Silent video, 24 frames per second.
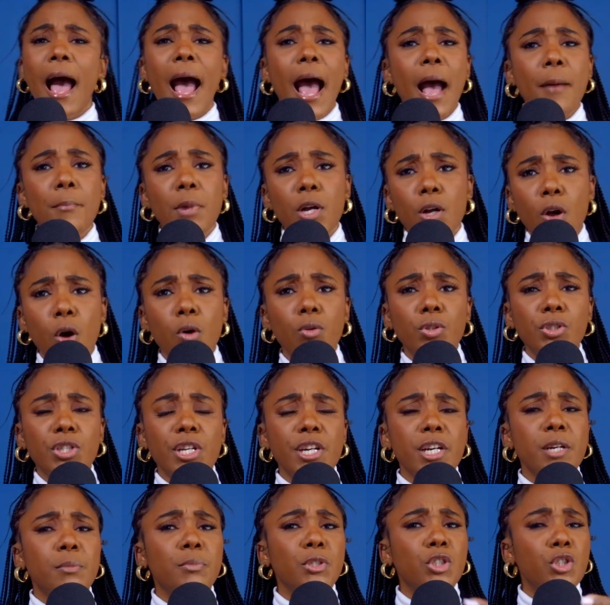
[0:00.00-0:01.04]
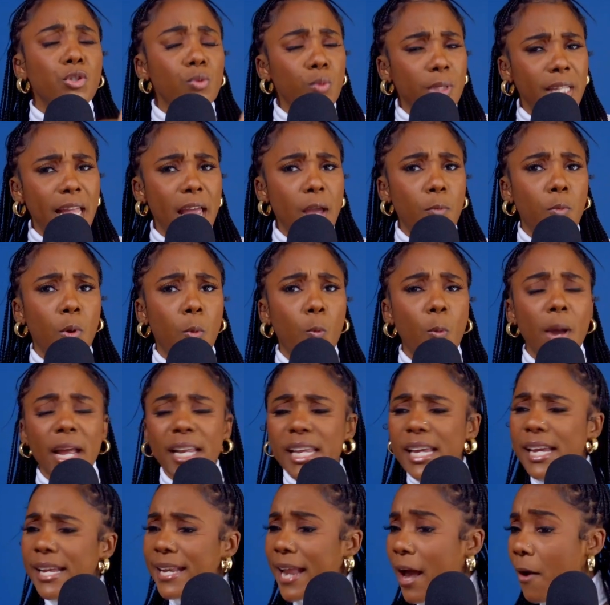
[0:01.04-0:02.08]
I'm a gold digger, but you led with
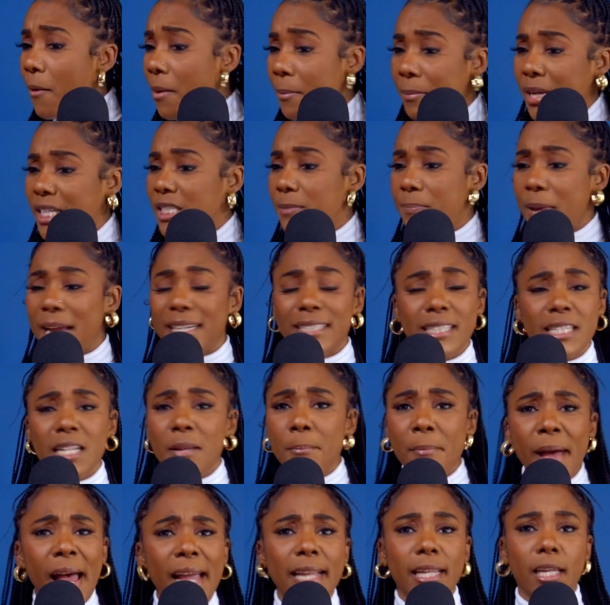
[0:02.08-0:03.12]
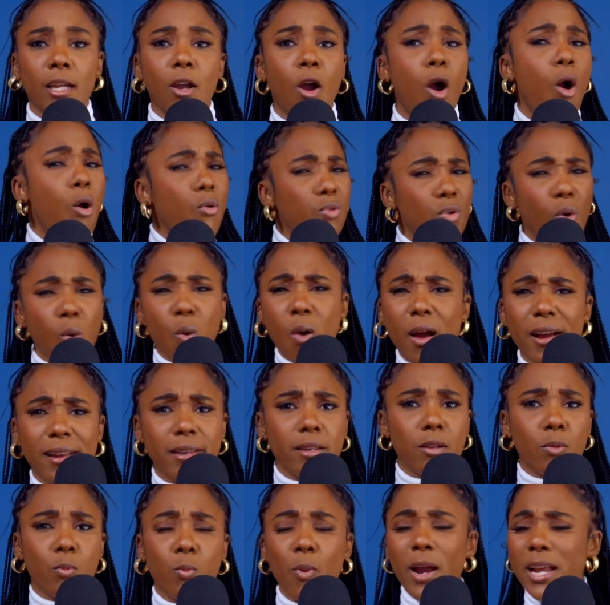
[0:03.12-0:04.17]
money, and now I'm expecting the money. Hold on.
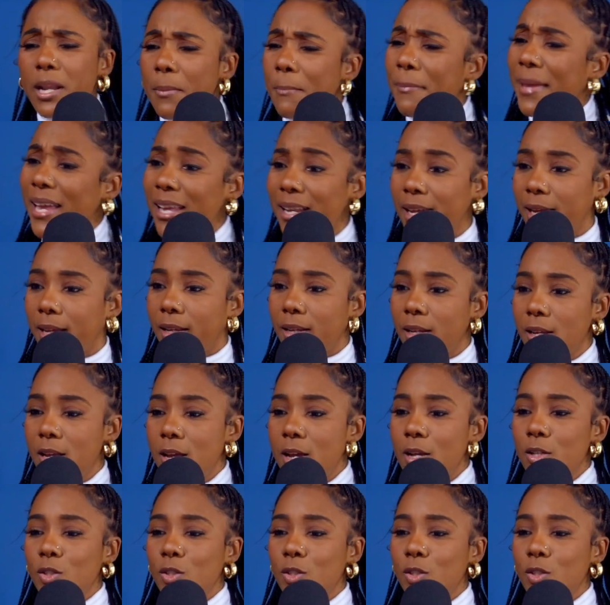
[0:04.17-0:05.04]
Wait a minute.